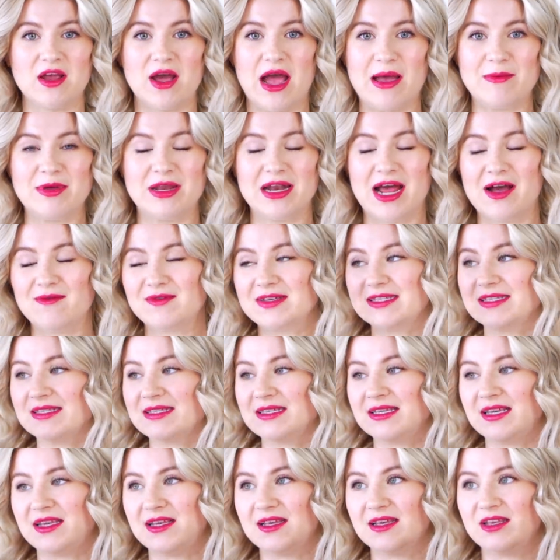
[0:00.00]
I mean,
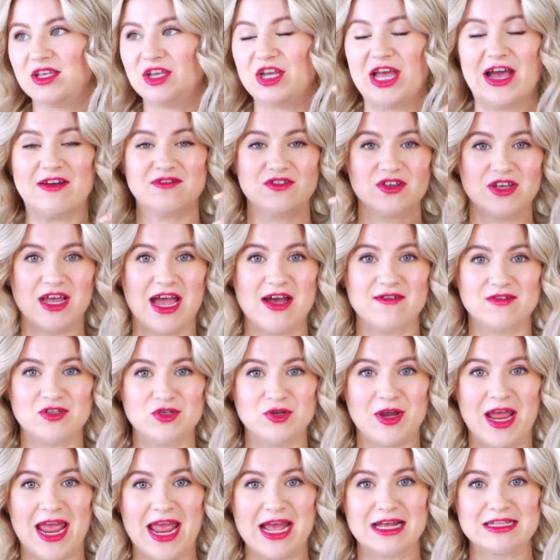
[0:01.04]
obviously you have to have two
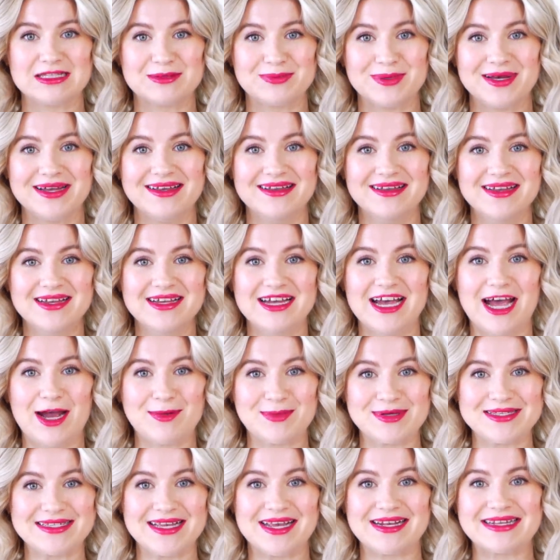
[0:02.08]
hands, but I'm
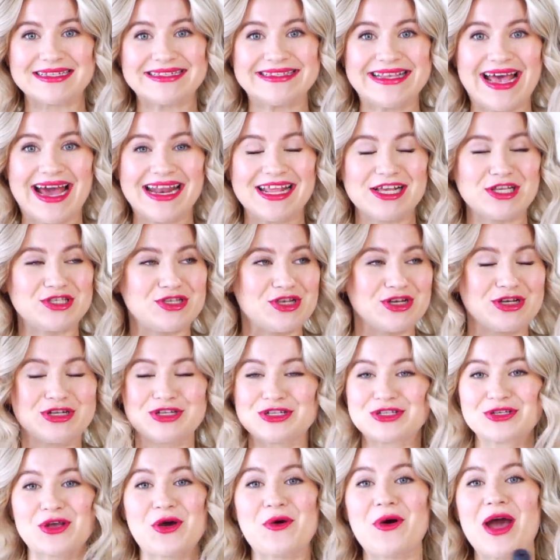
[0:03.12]
just saying it's that easy. You can
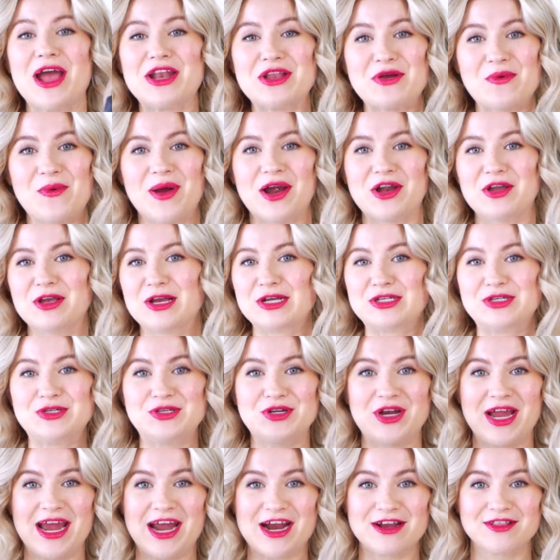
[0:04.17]
just go anywhere. You can do
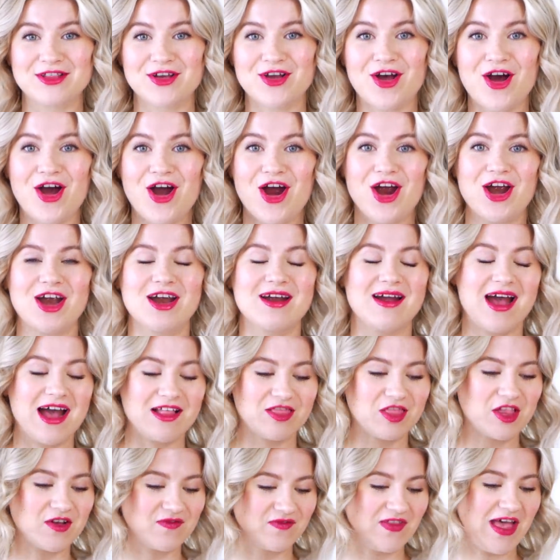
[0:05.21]
your hair in the car. I
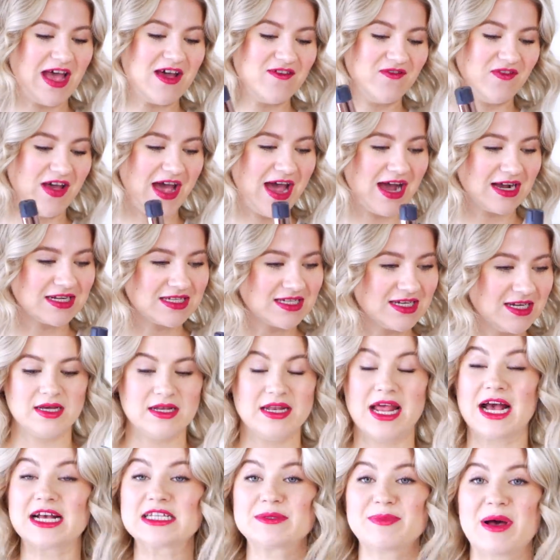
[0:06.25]
love that fact.
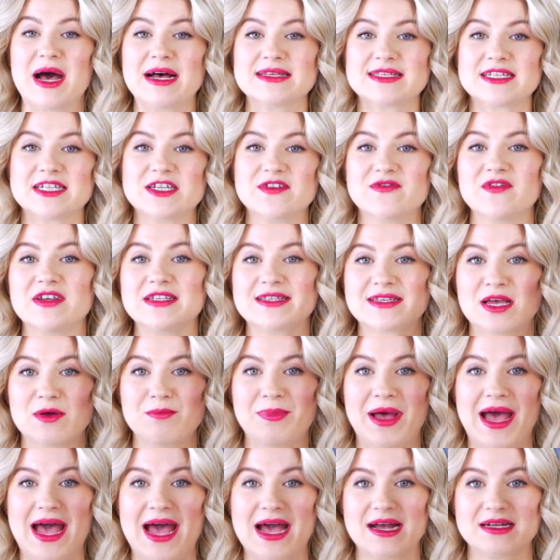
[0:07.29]
Next positive, it's
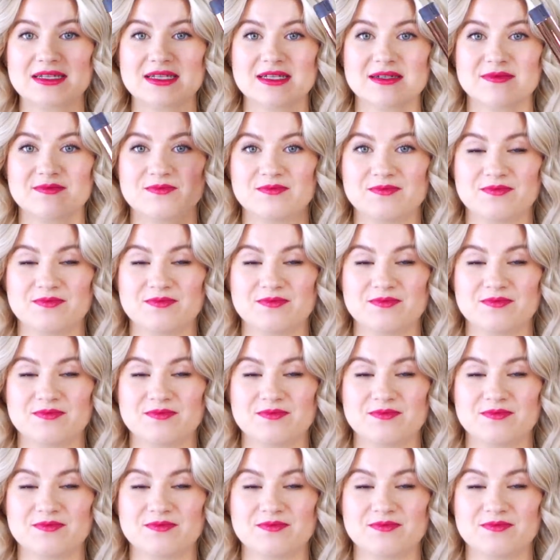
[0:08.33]
compact.